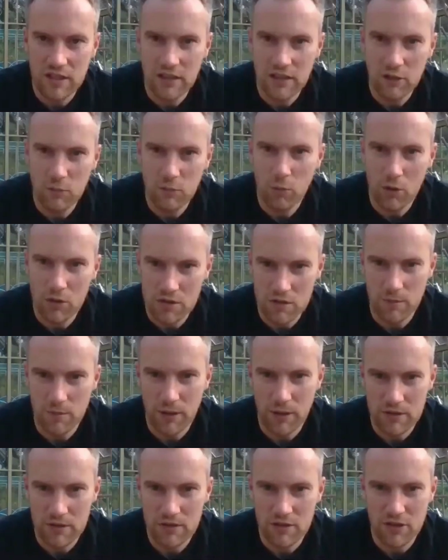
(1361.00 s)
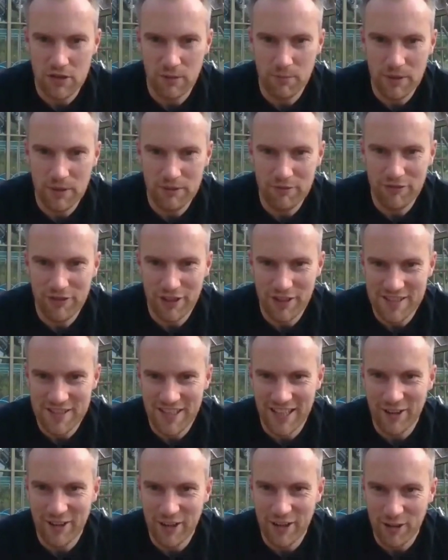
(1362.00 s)
who was supposed to jump in first
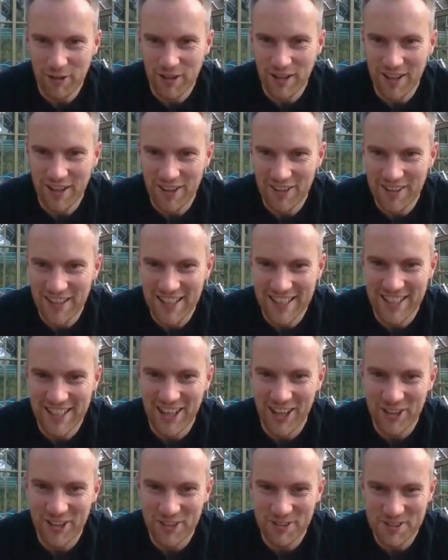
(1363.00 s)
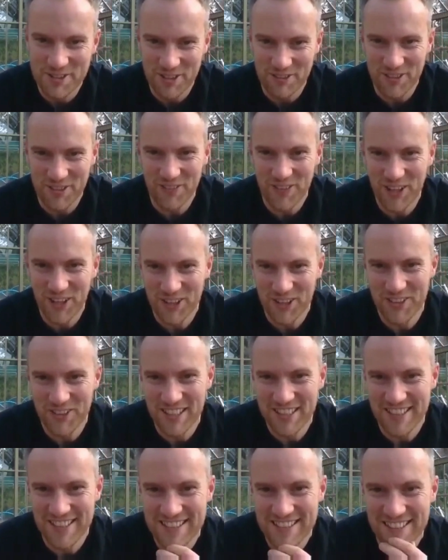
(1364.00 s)
there, and I'll let you know who was off the
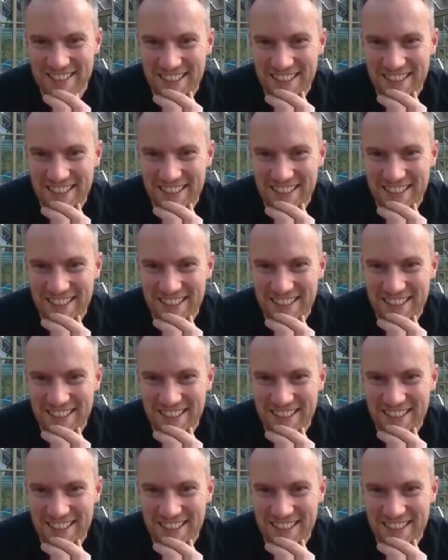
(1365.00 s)
quickest.